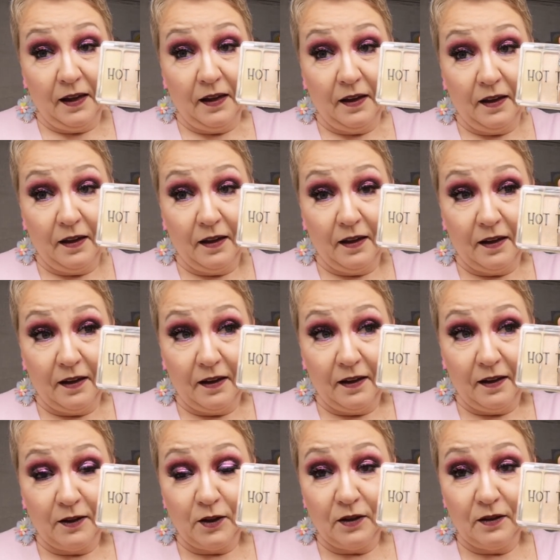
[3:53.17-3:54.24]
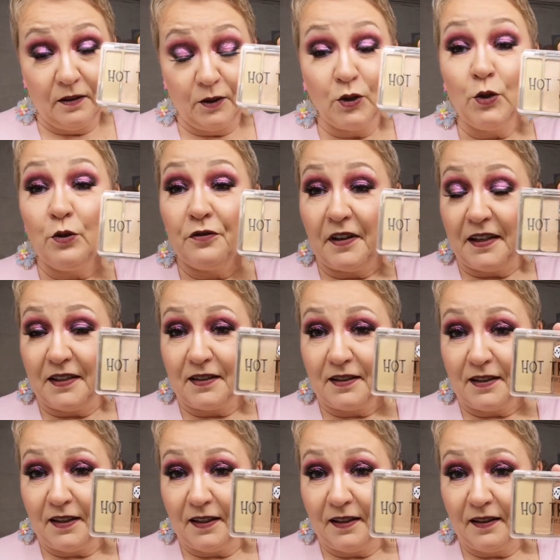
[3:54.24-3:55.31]
Too
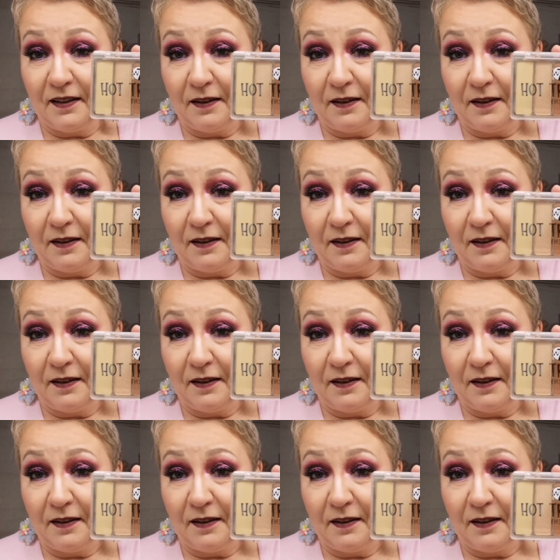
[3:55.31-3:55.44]
Faced.